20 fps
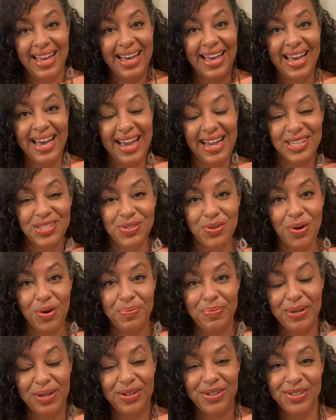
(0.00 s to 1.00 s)
Hi
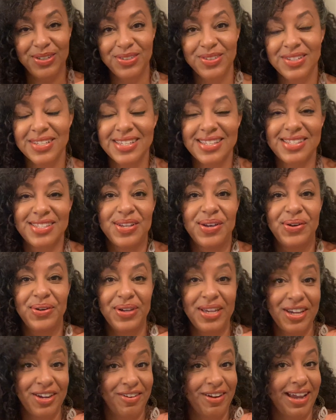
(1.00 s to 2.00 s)
Scorpio. So
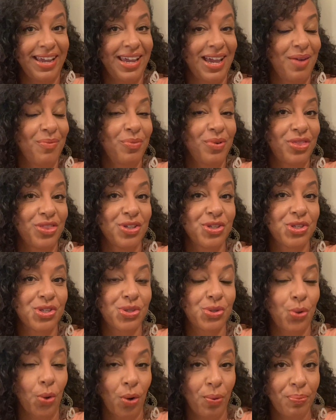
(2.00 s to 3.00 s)
here I am with the
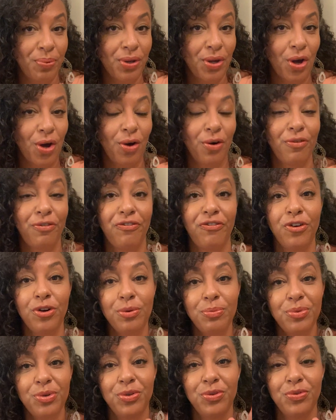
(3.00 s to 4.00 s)
Scorpio full
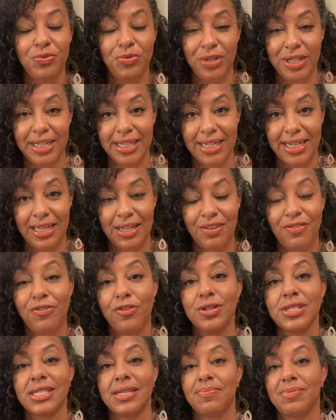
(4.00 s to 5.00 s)
moon reading for
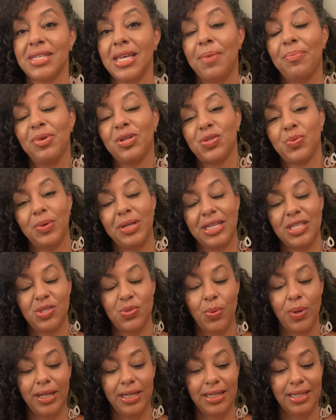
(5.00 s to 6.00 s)
September
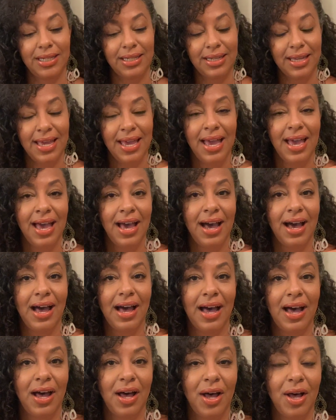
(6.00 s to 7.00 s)
2020.
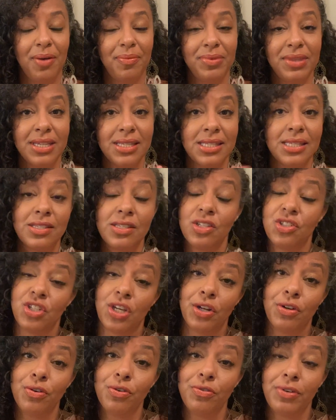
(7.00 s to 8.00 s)
This is a
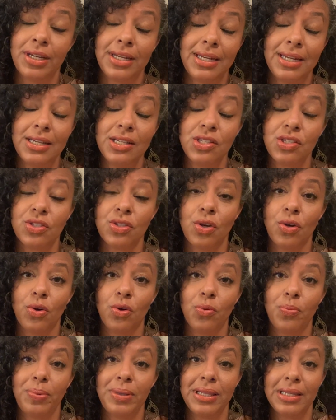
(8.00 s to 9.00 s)
general reading,
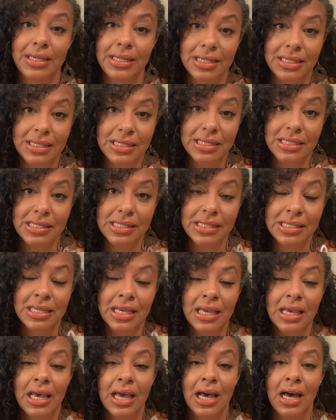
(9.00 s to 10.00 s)
so please
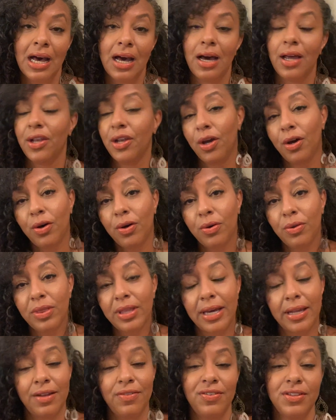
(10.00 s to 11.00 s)
know
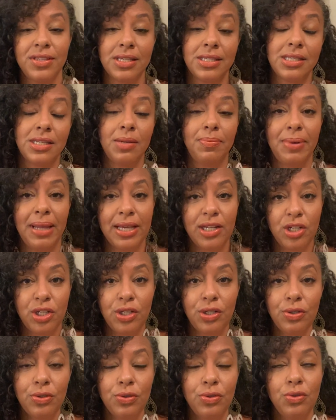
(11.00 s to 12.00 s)
that if it doesn't apply to
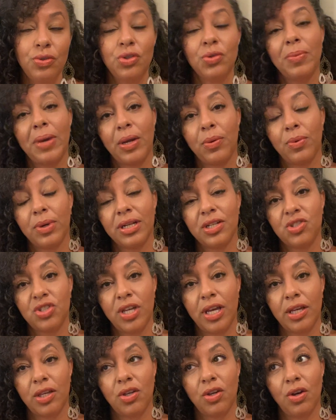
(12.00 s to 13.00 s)
you, you might want to
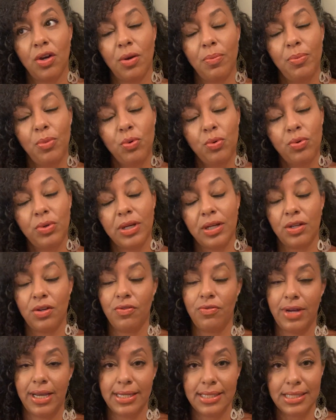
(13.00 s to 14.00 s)
check your moon and your
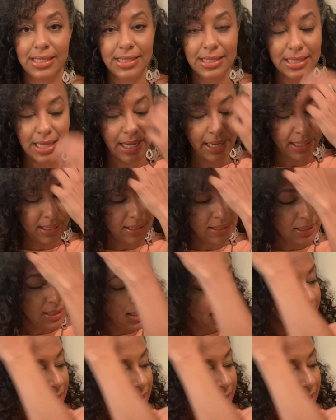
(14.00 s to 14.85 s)
rising sign.